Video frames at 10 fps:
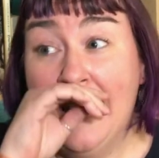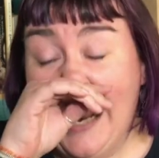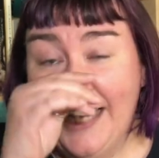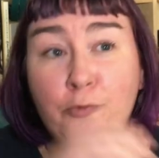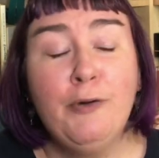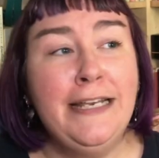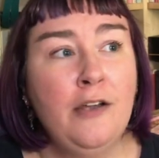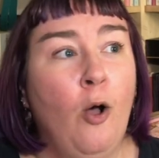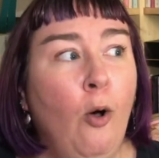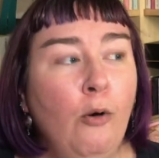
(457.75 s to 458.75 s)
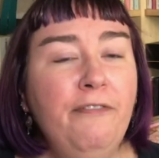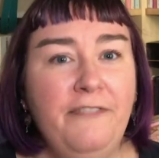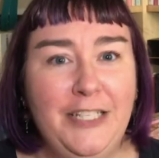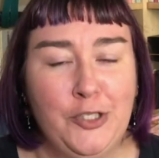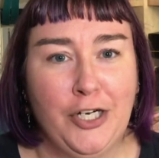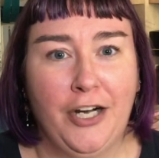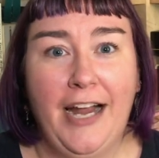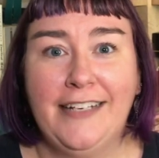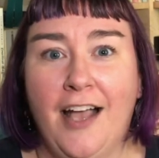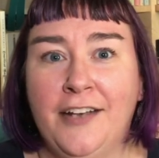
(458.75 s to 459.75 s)
I had written a whole feature.
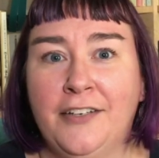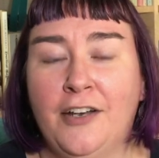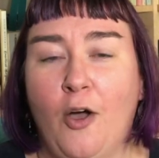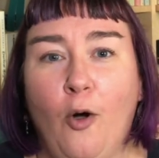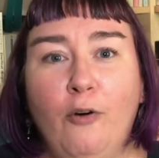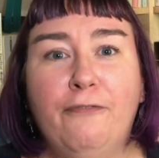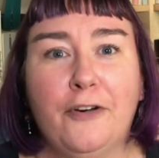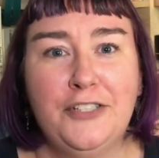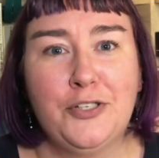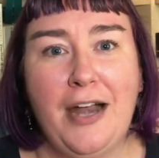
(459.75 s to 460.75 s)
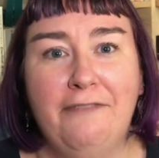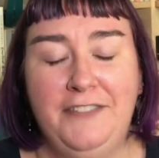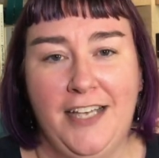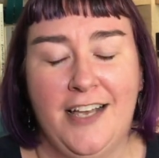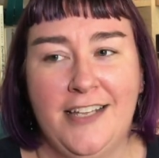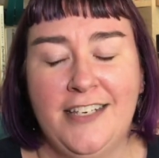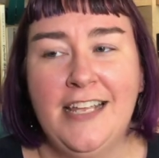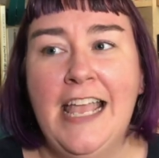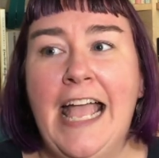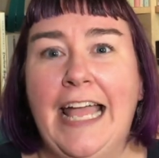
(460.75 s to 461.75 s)
I'd gotten a whole first draft done,
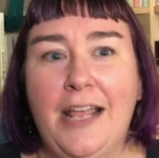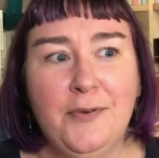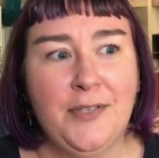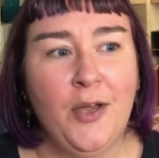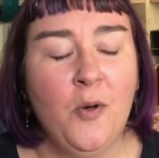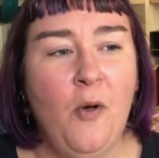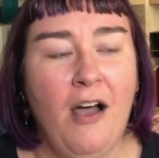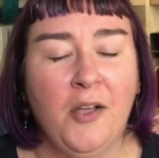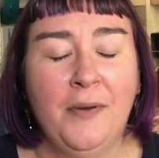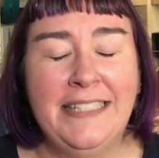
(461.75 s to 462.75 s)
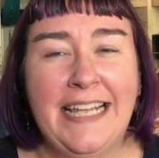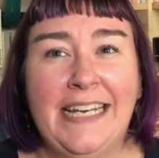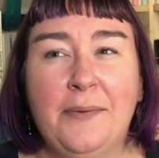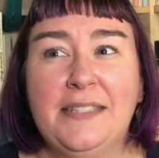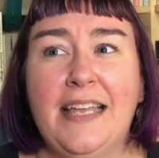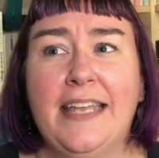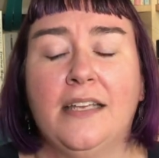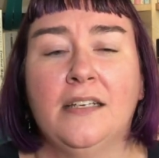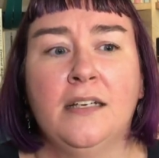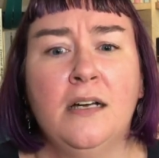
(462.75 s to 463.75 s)
and I was on a walk one day and I was like,